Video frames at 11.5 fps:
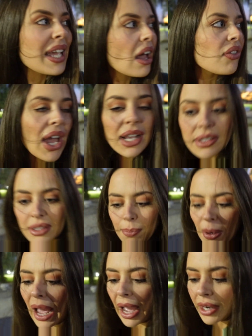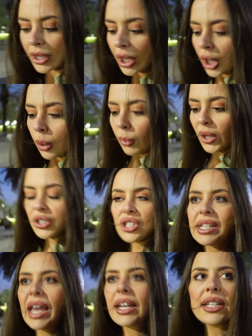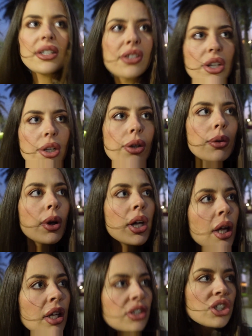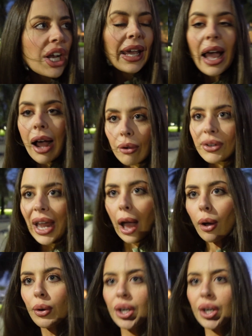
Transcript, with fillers: yeah, that is the plan. We are just headed to check it out now